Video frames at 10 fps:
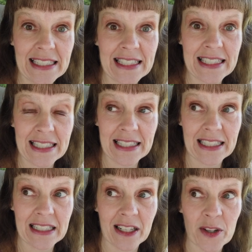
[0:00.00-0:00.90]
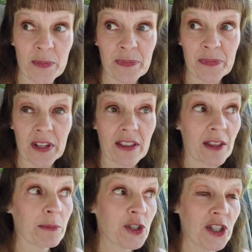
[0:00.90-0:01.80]
he seen
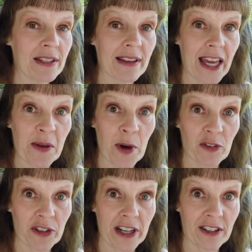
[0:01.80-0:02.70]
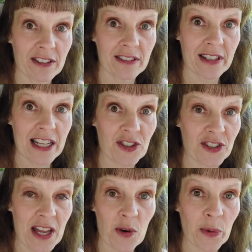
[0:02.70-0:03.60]
the machine that came over here, and
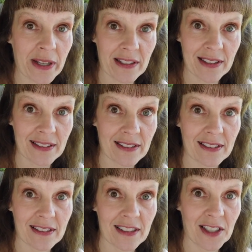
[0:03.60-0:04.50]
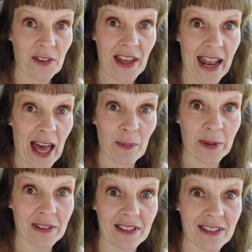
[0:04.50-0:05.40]
just how quickly, you know, that
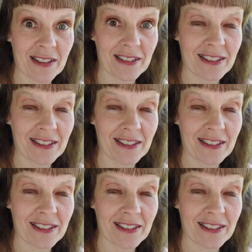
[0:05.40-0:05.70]
happened.